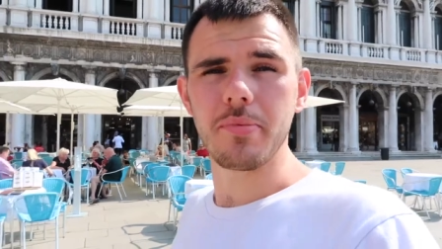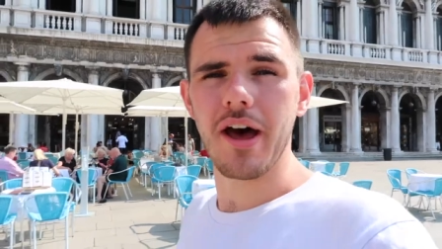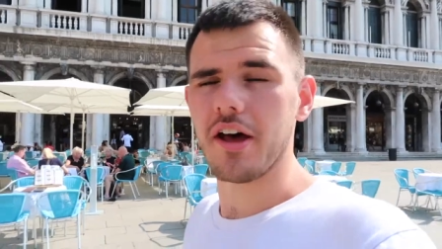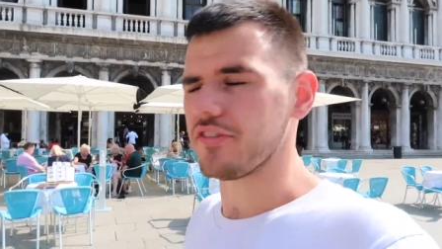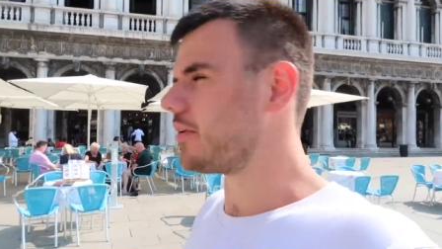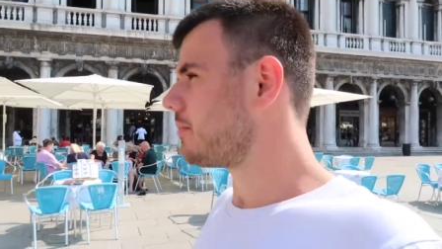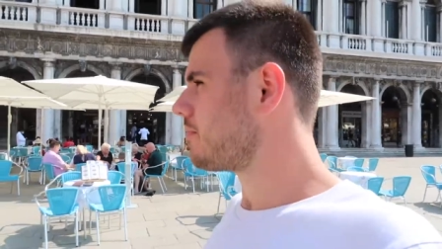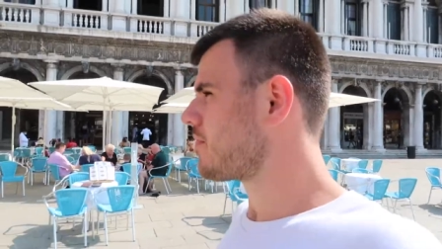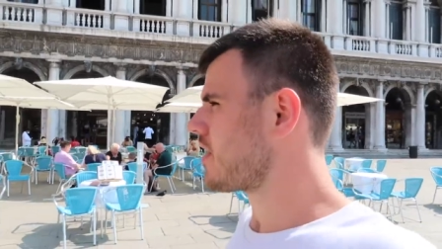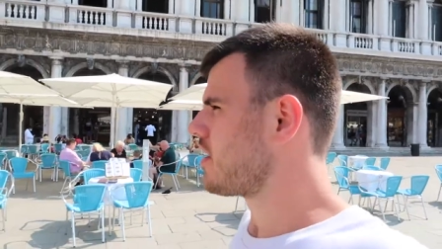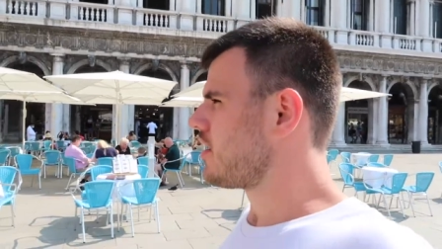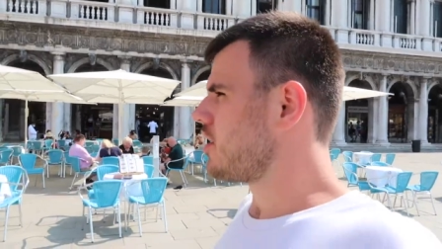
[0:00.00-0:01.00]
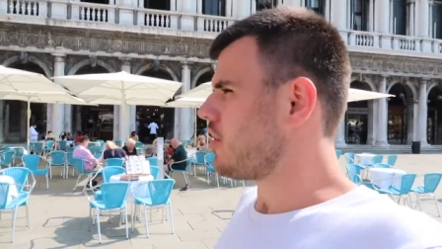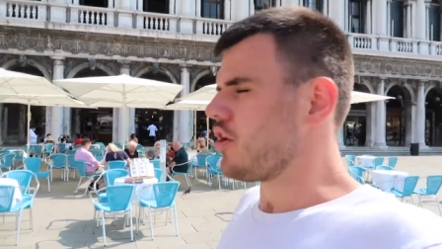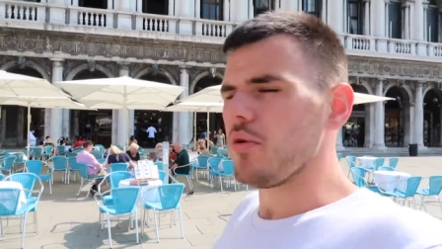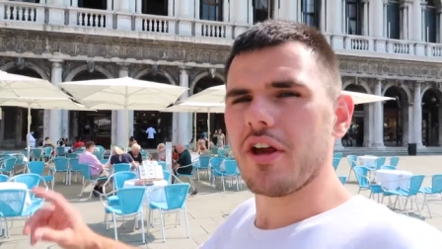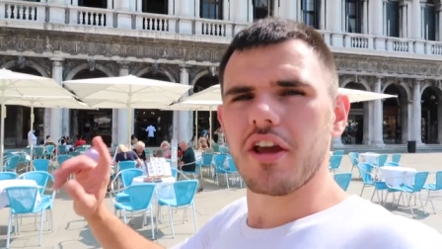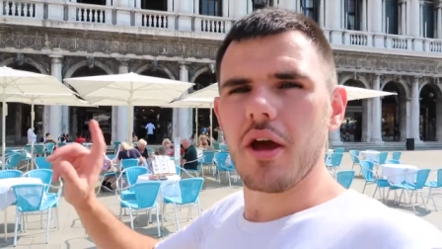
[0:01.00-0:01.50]
a person.
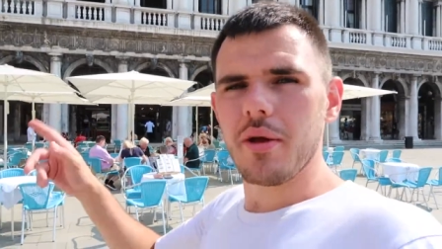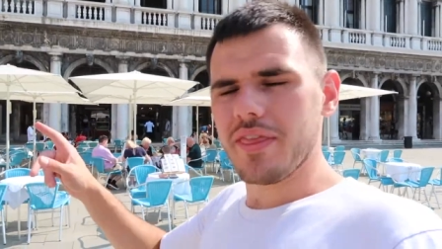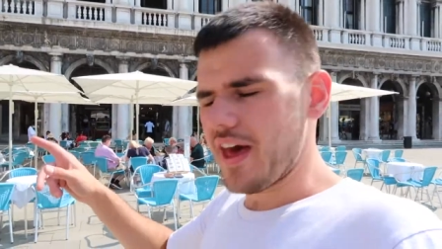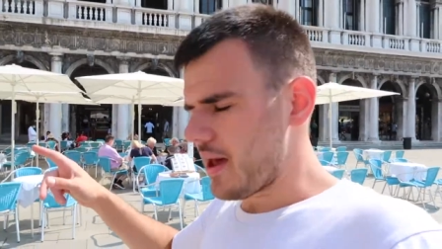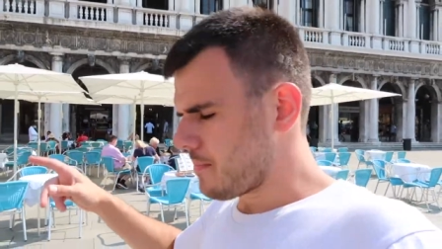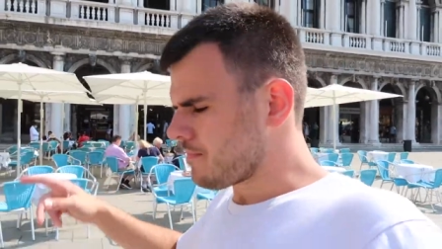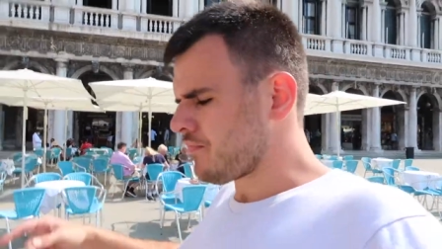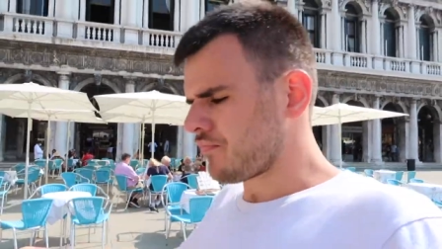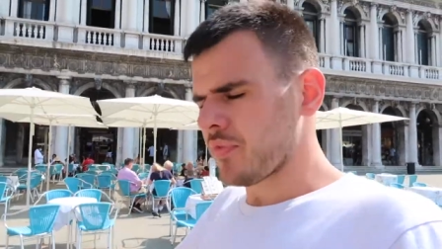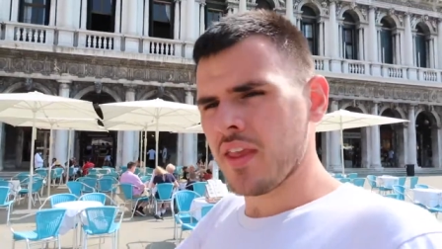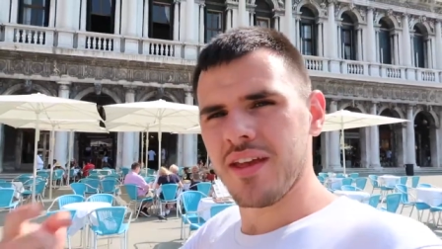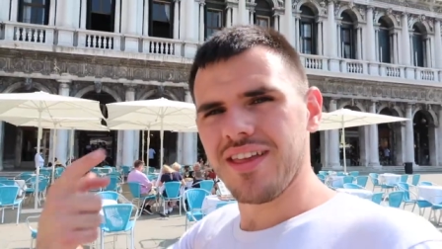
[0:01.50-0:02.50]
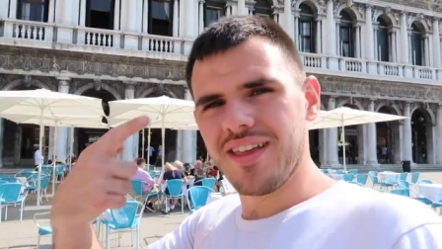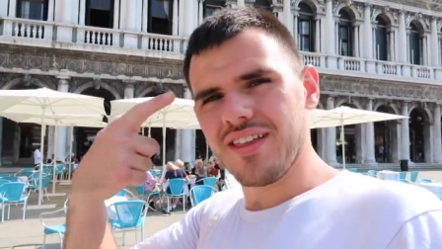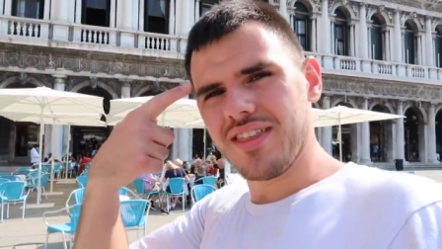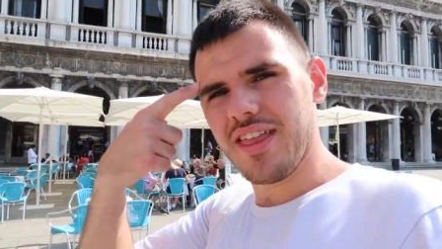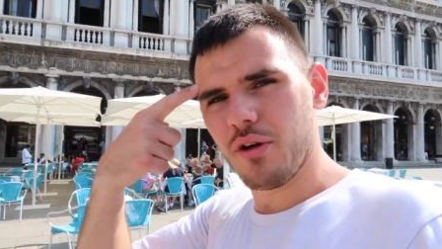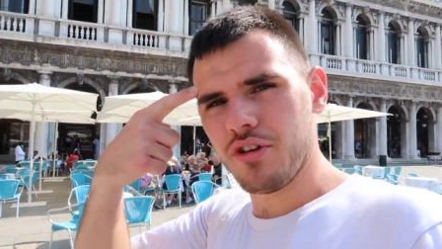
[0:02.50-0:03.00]
I'm gonna go in there.
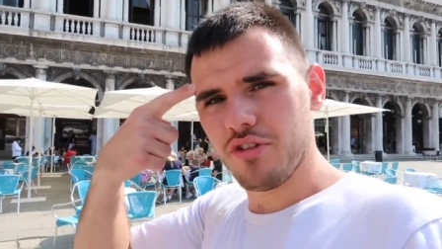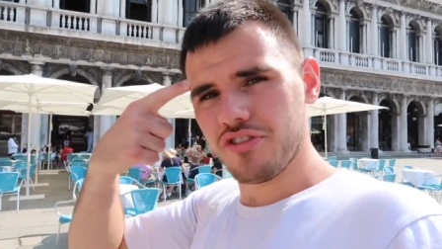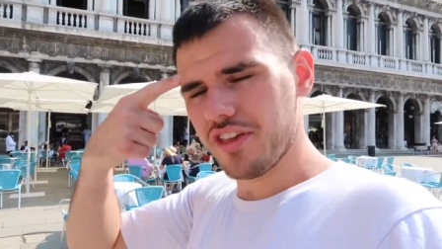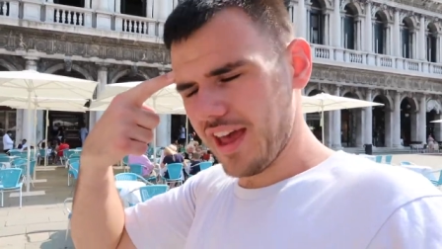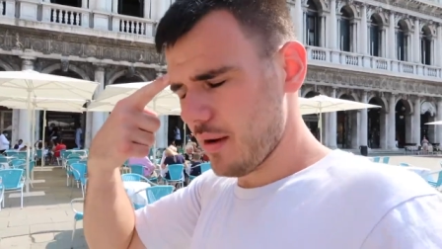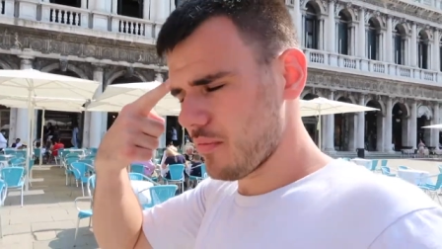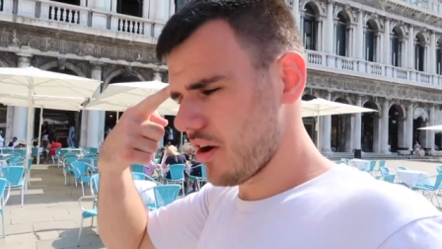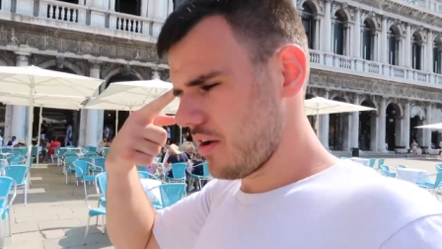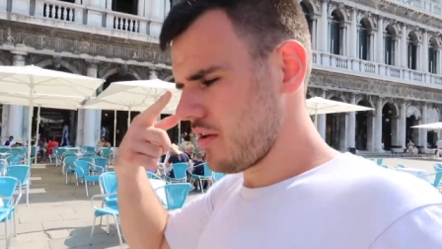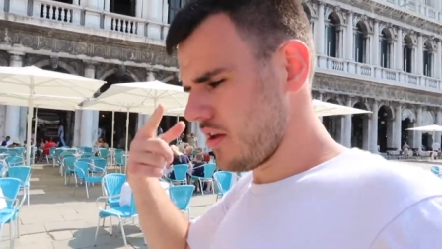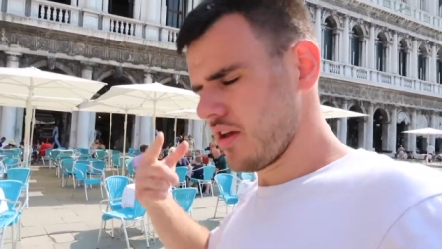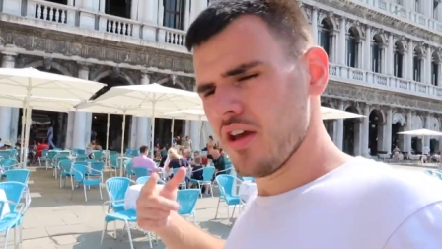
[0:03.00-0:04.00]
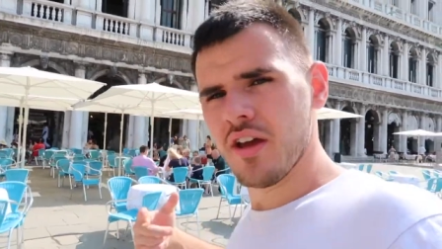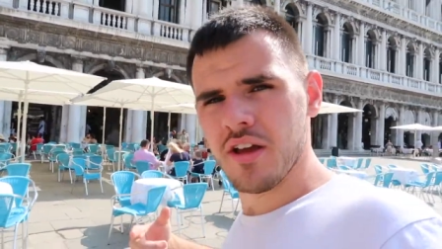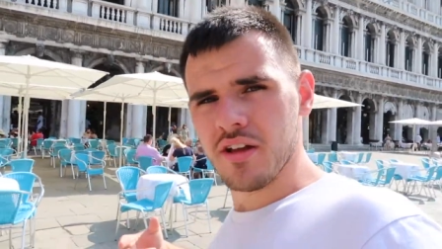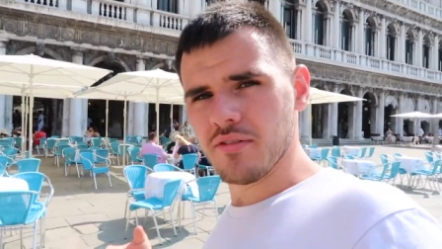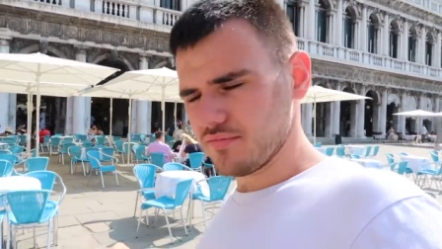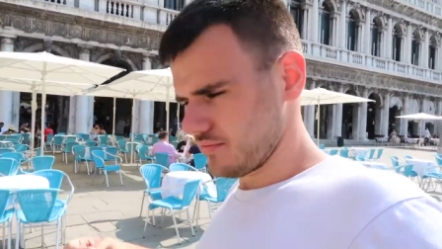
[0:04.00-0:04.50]
They'll use the camera
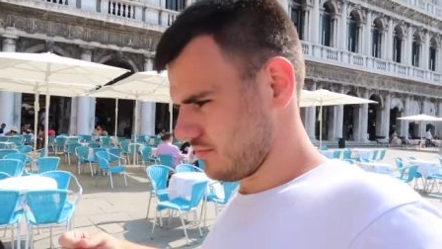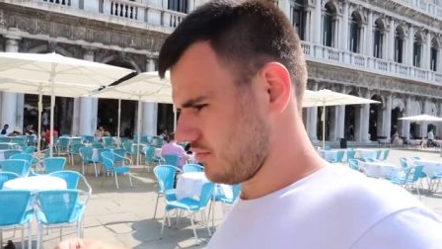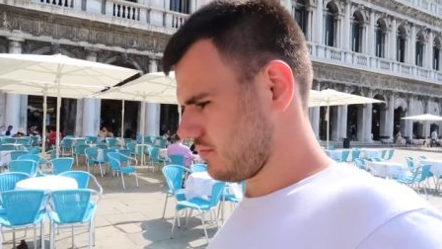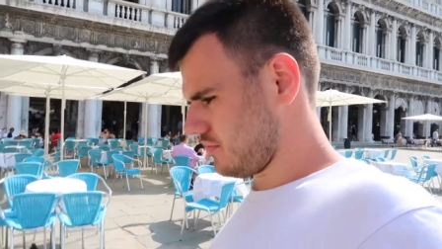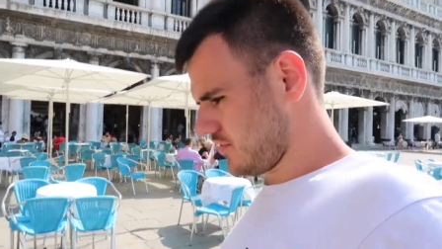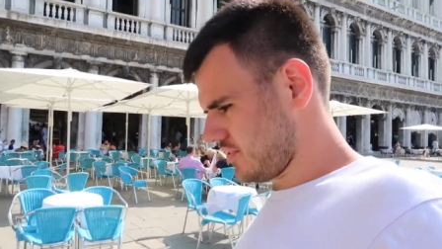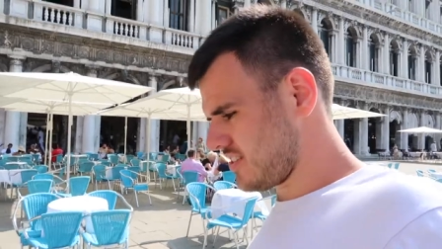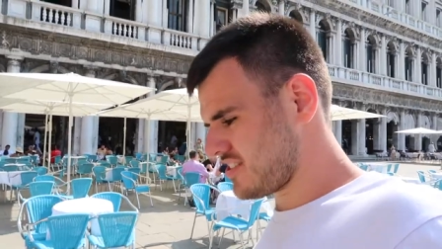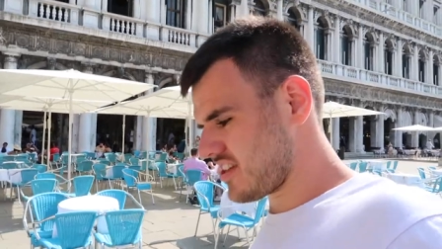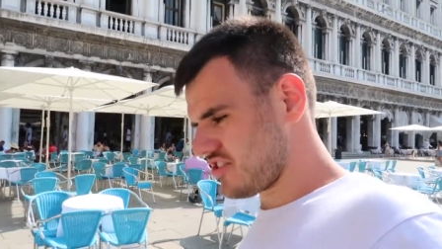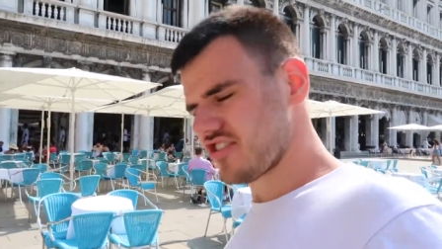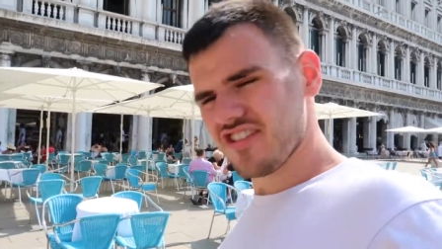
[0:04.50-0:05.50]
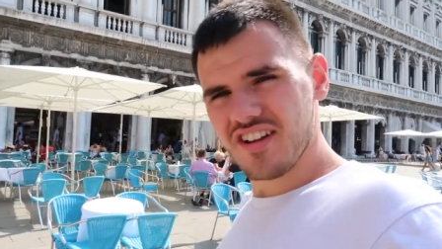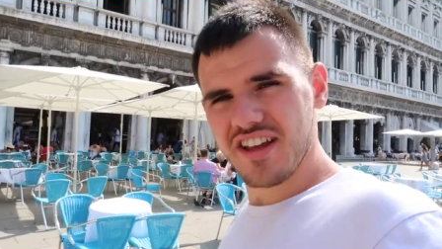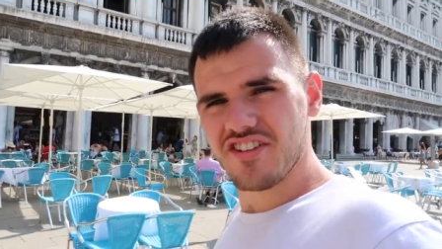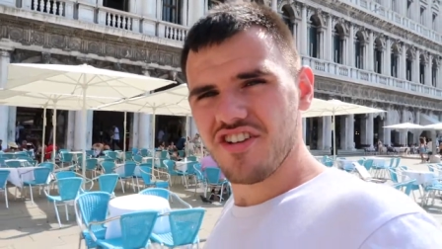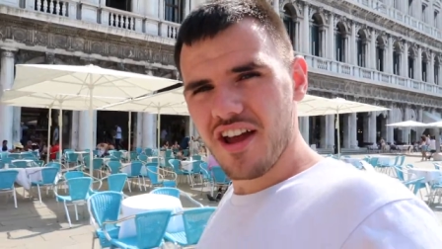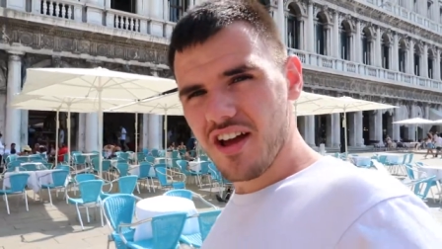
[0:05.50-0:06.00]
to
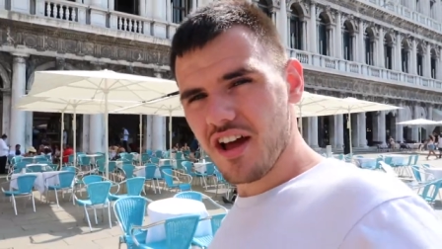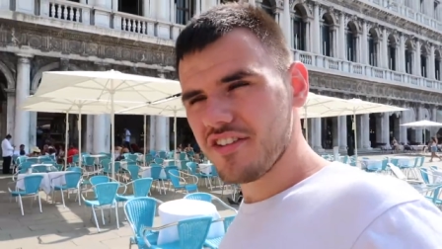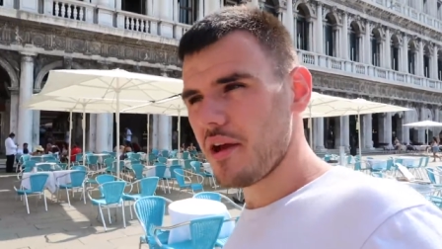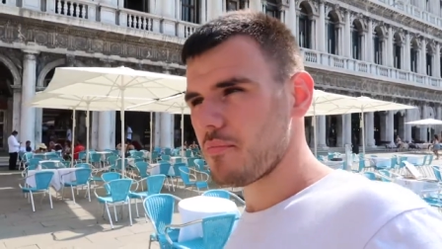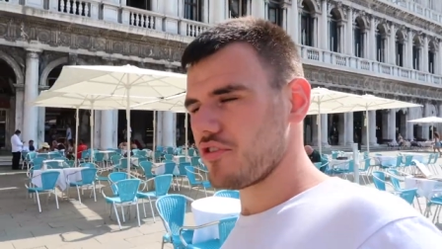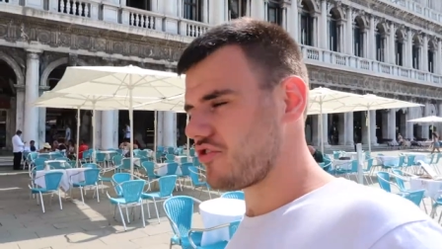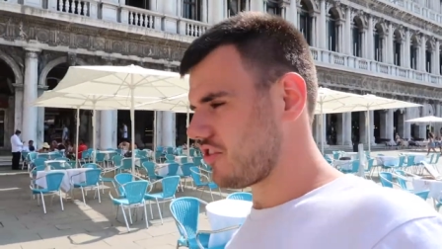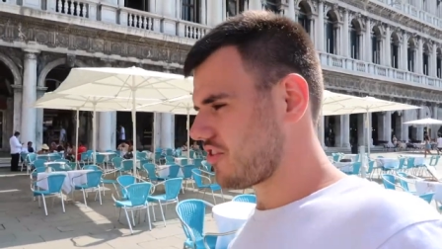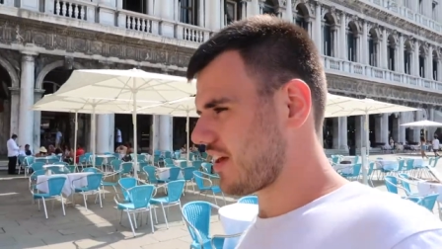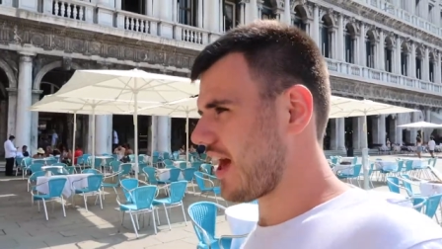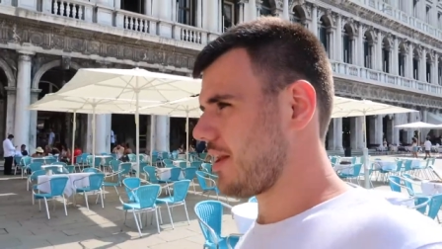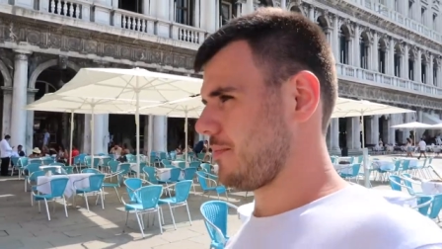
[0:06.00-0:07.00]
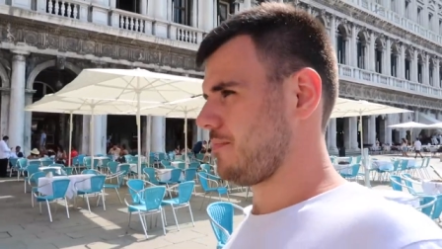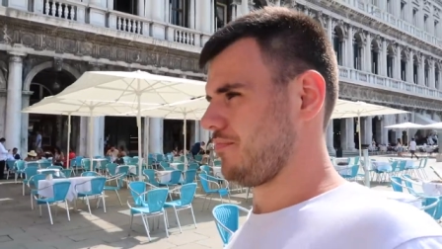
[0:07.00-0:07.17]
digitally check our temperatures again.